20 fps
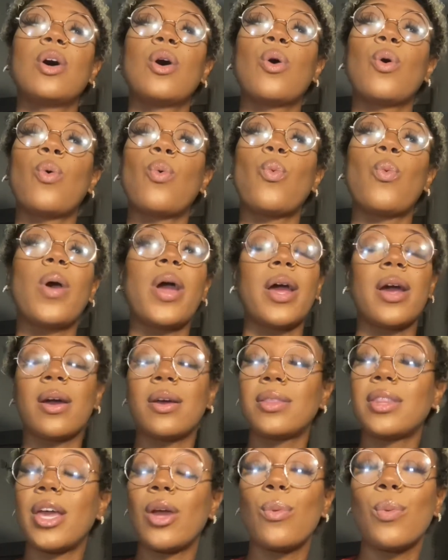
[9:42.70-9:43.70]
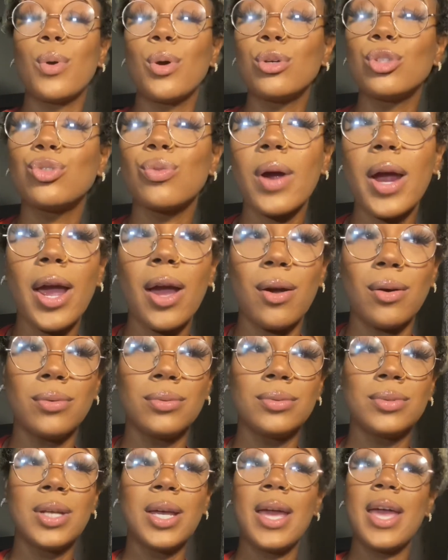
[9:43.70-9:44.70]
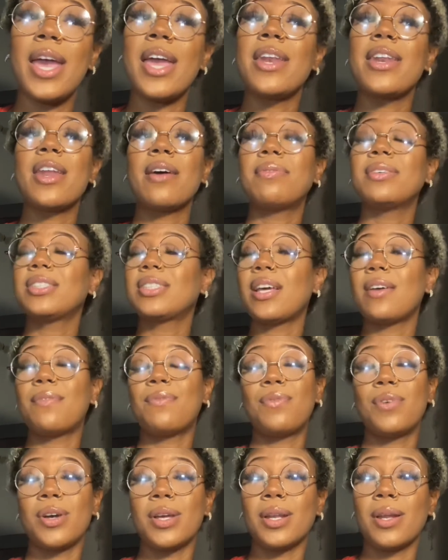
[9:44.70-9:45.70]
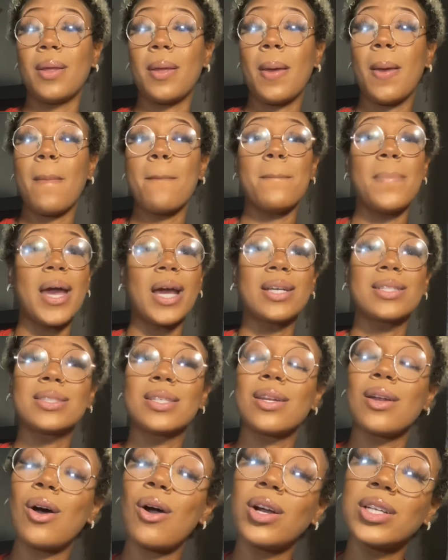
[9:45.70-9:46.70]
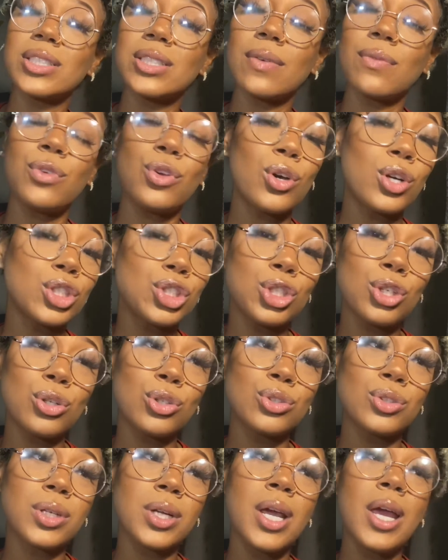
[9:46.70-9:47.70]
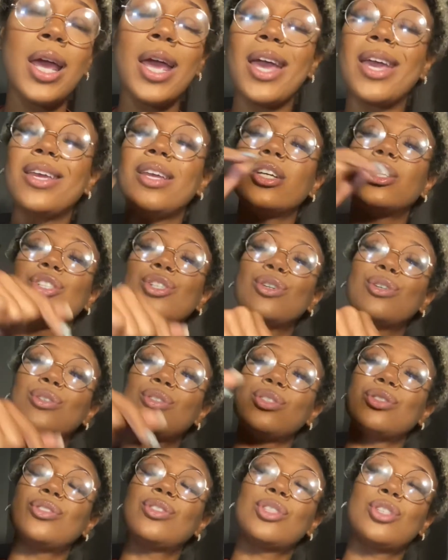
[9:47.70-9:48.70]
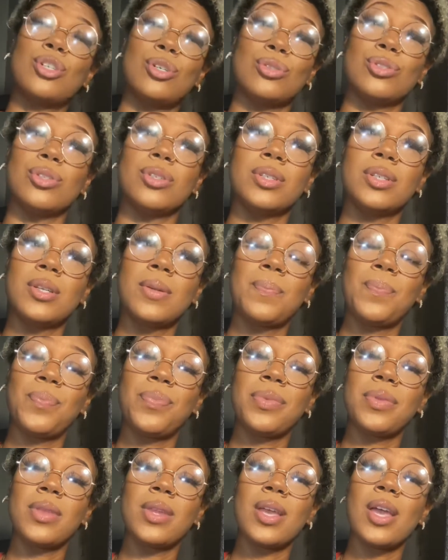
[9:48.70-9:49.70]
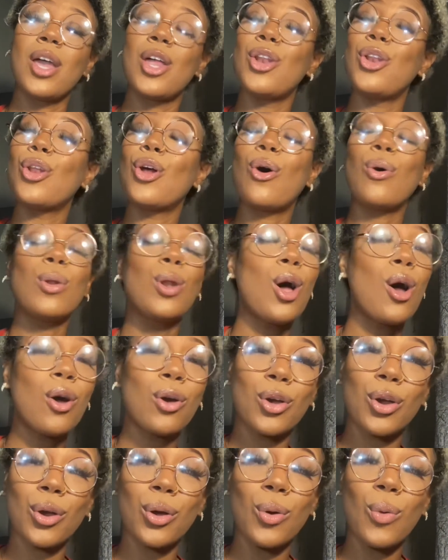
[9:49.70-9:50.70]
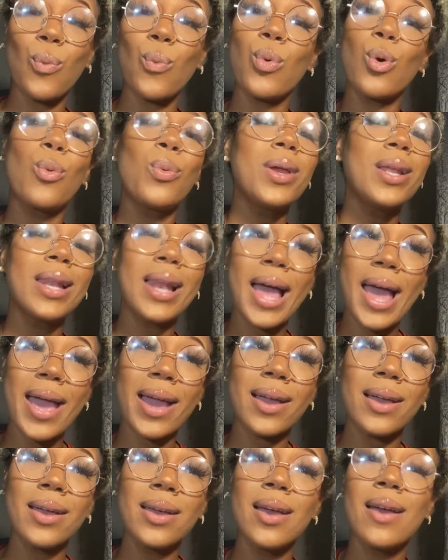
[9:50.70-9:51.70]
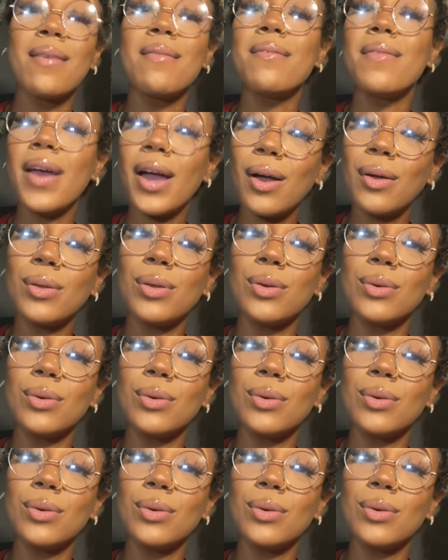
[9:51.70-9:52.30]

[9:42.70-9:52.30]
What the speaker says: where they will drown and never set foot back into the hearts of your children and your children's children. No longer will we lack value.